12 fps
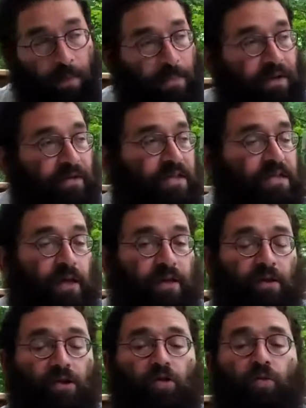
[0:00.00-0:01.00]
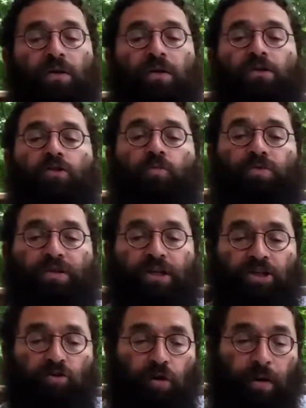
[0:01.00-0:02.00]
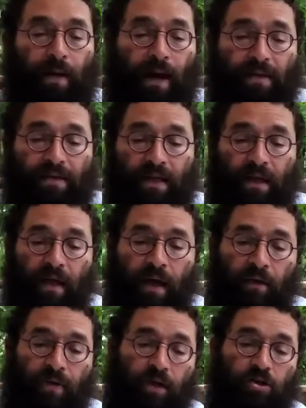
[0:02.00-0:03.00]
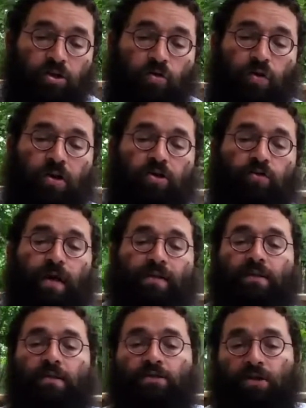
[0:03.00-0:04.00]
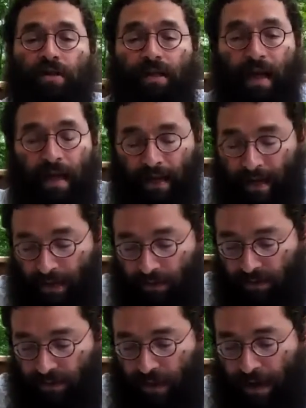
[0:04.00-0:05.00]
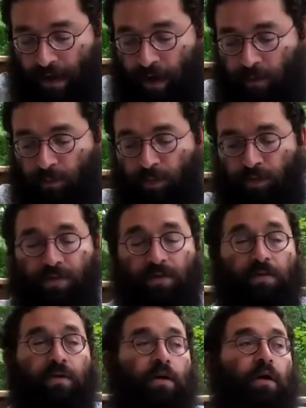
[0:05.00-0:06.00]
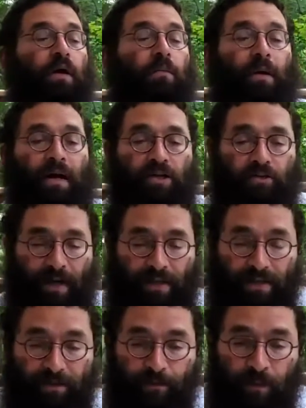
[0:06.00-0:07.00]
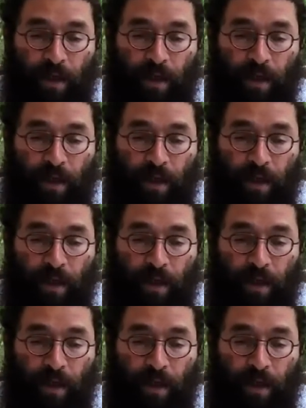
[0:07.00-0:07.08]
But if it's nothing to do with a superstition or immodesty, then a Jew can dress just like any other person might dress.